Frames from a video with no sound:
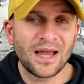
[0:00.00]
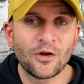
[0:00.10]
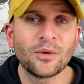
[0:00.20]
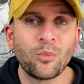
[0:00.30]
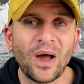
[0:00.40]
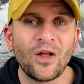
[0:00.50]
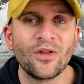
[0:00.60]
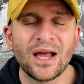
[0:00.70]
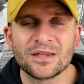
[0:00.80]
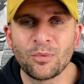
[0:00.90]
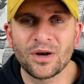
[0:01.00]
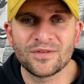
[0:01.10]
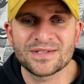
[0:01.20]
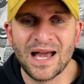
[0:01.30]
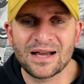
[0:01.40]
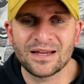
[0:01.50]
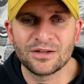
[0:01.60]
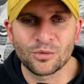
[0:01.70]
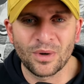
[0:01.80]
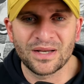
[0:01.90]
held up well at the point of attack in
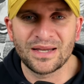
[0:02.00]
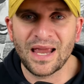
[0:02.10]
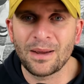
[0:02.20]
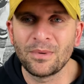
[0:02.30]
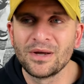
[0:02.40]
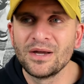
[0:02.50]
the running game.